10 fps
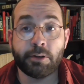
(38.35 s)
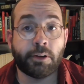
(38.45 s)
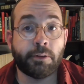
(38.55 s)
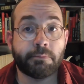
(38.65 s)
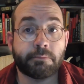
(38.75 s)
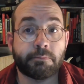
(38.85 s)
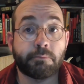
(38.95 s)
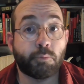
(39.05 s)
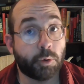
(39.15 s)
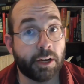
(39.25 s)
tall,
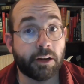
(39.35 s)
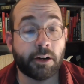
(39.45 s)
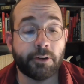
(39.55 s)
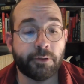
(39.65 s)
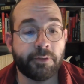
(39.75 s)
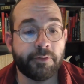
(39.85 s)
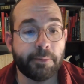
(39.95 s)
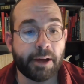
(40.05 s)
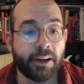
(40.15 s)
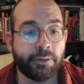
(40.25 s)
weighing
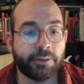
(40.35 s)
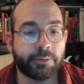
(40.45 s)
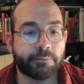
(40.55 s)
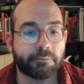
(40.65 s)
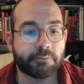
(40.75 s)
150 pounds,